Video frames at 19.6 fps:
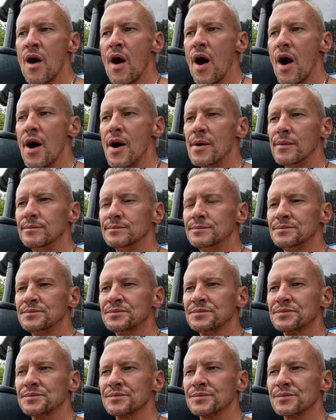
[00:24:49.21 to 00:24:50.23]

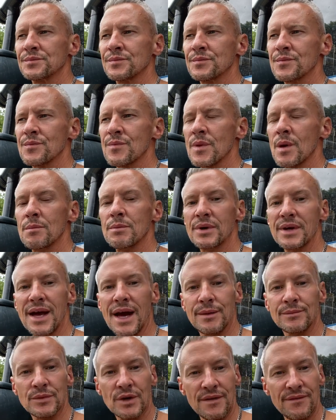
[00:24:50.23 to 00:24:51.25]
But yeah,
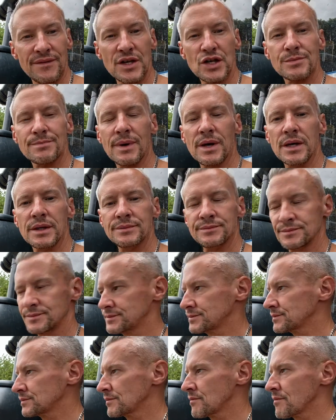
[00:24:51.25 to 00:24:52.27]
I'm going to finish my
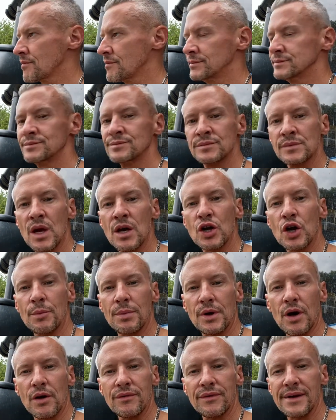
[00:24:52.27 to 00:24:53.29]
cup of
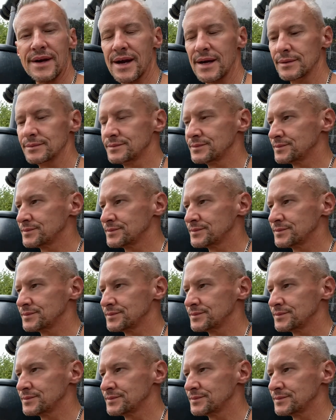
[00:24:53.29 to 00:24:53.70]
coffee now.